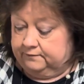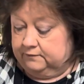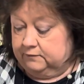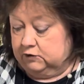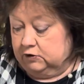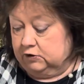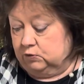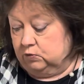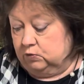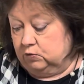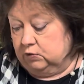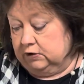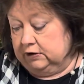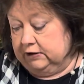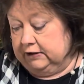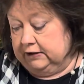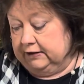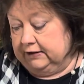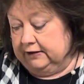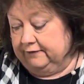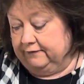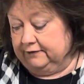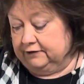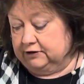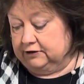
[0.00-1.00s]
Don't want
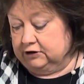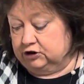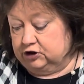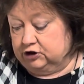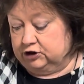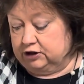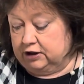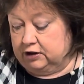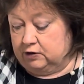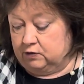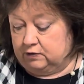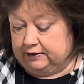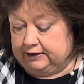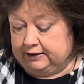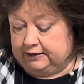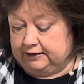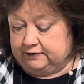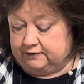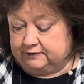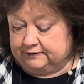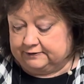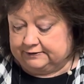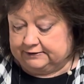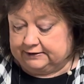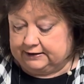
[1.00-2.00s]
any of it to show on either
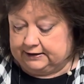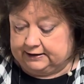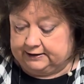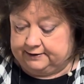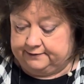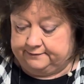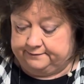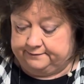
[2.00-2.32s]
side.